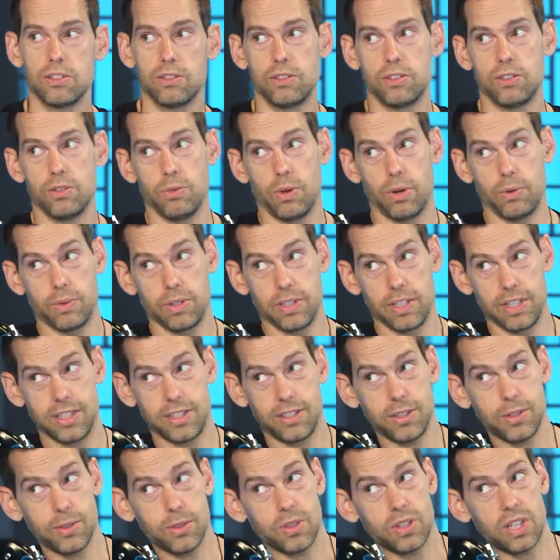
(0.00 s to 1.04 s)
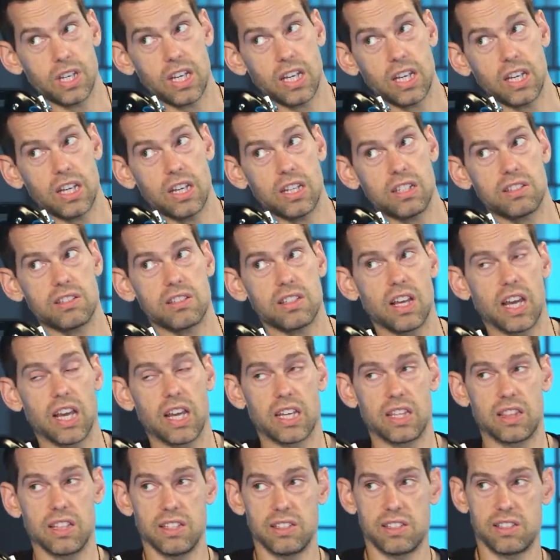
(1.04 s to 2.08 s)
do I really do this?
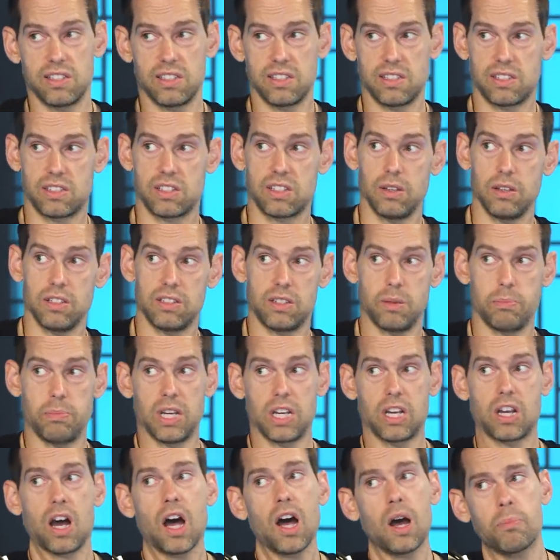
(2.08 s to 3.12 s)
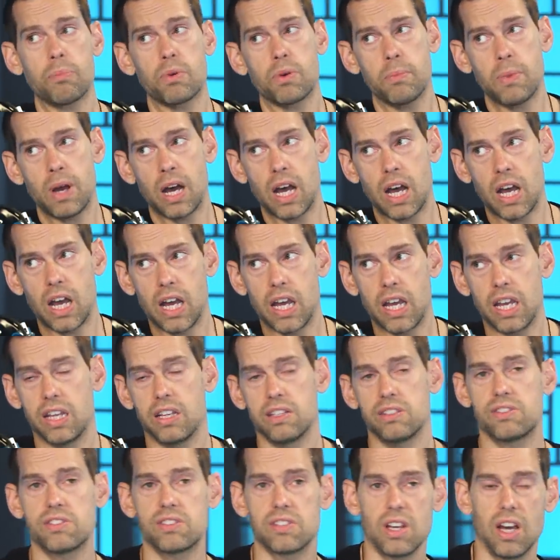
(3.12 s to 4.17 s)
Like it's a big
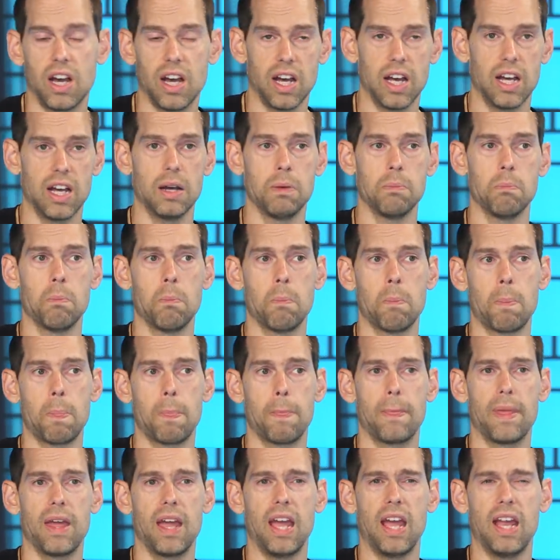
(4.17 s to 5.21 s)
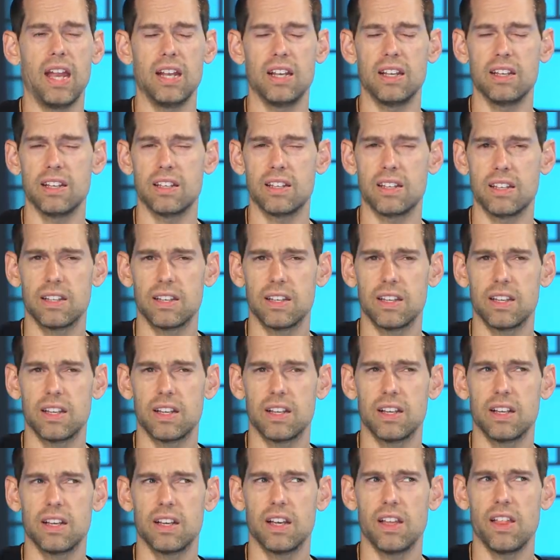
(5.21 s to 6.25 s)
compromise. And
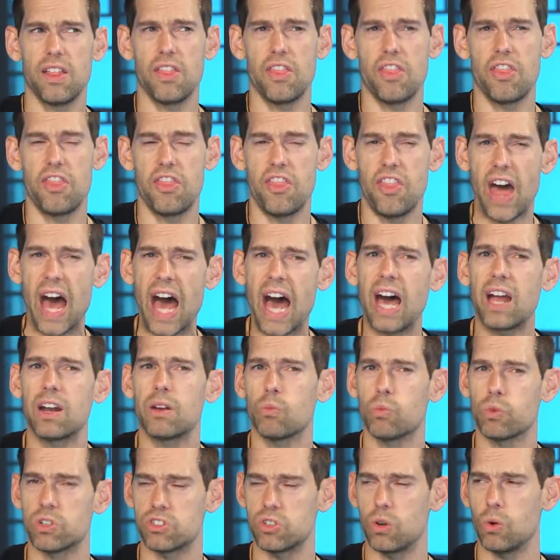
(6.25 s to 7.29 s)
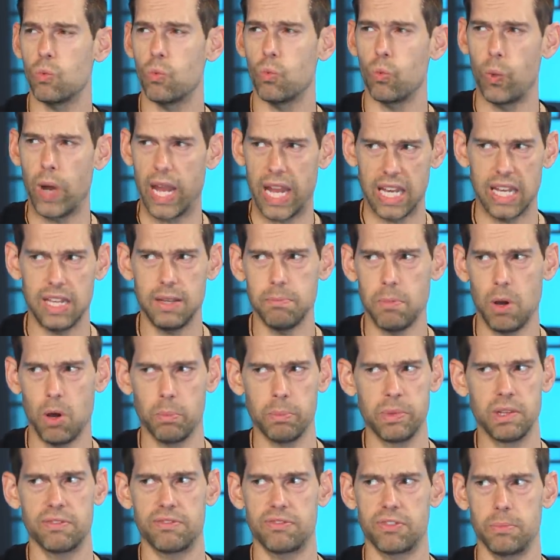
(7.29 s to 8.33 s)
that was a weighty
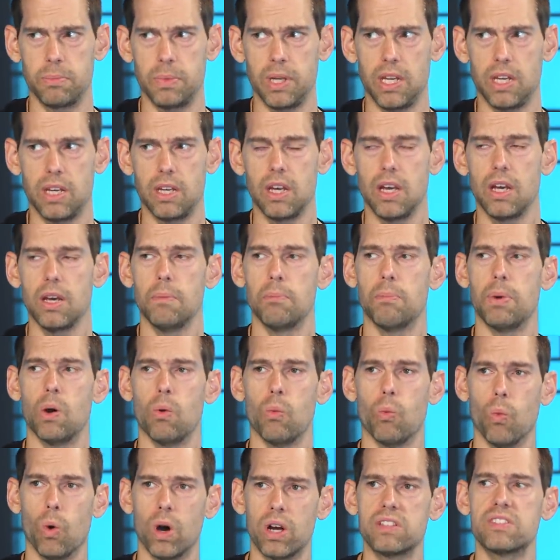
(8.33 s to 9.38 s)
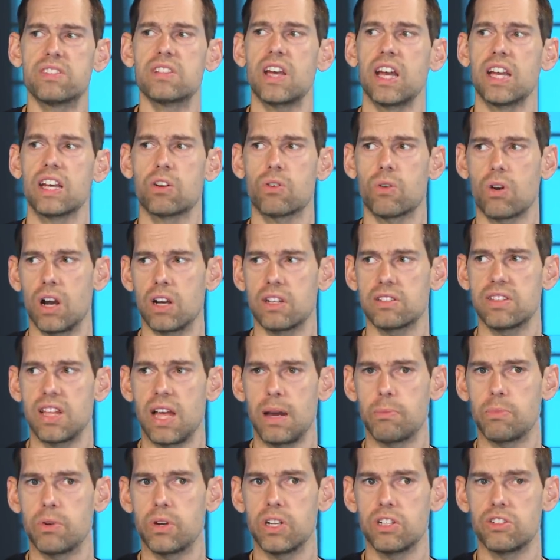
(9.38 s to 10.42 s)
moment for me. But once I crossed
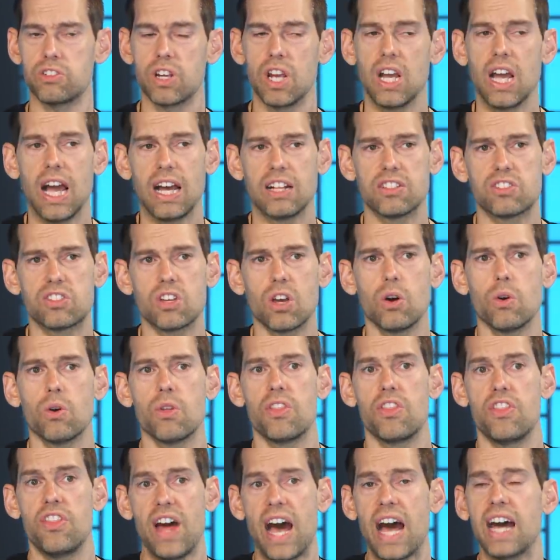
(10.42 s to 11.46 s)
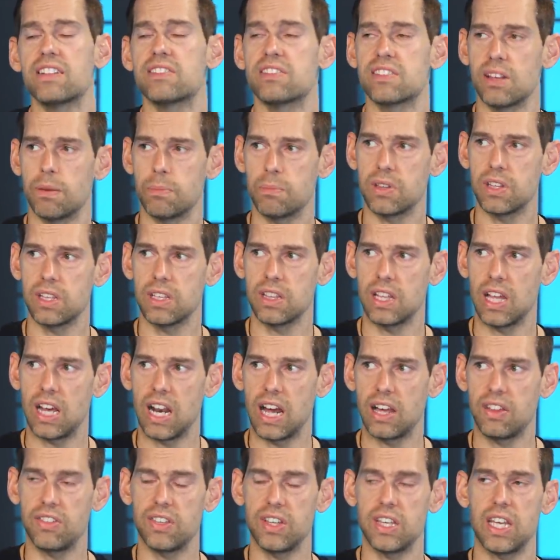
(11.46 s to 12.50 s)
that bridge, and so that's something that
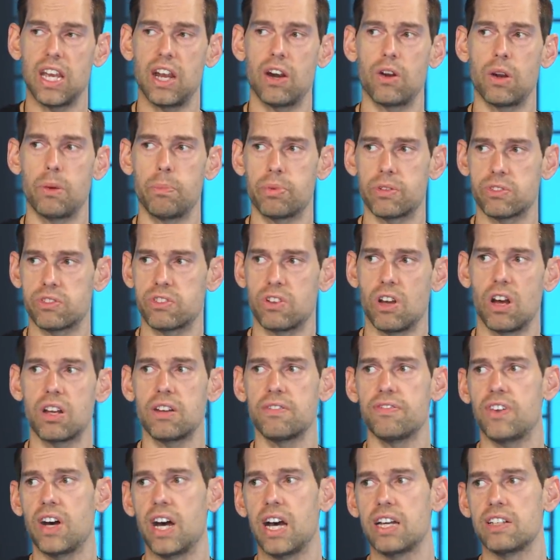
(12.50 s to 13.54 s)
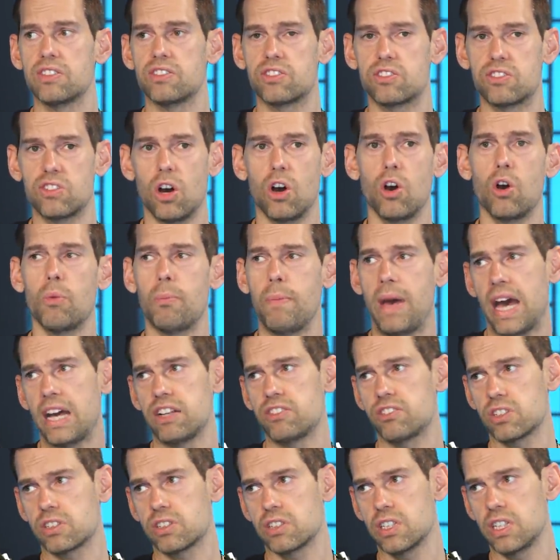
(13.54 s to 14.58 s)
I think Gary personifies so
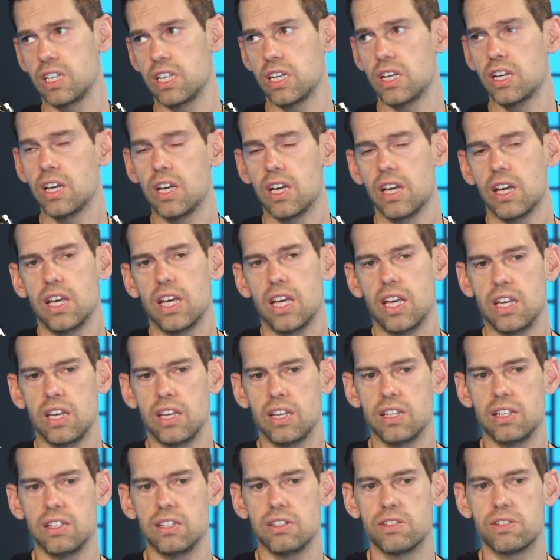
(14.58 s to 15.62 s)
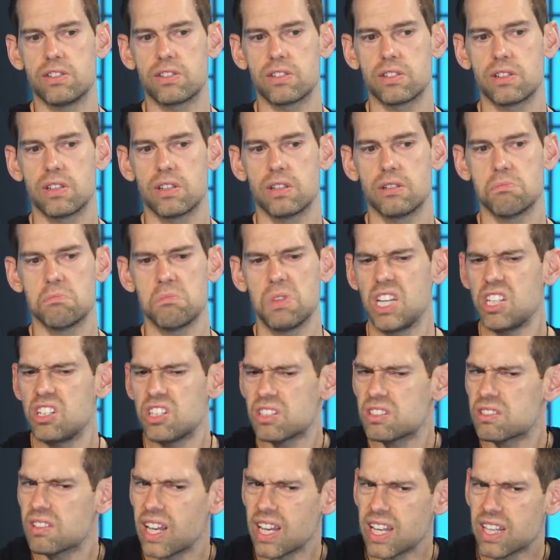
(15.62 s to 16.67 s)
magically, is he
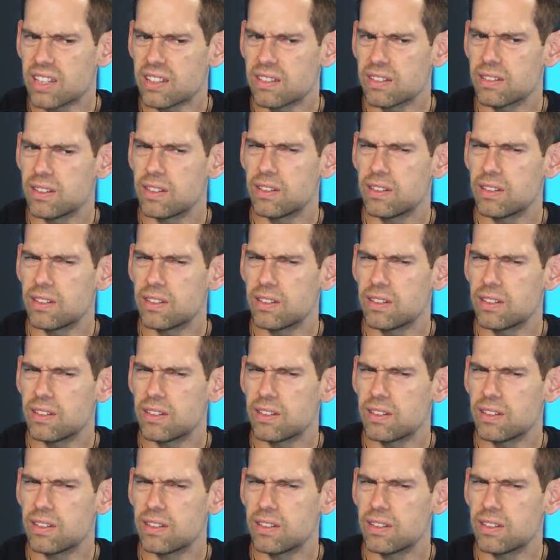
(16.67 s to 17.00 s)
just like,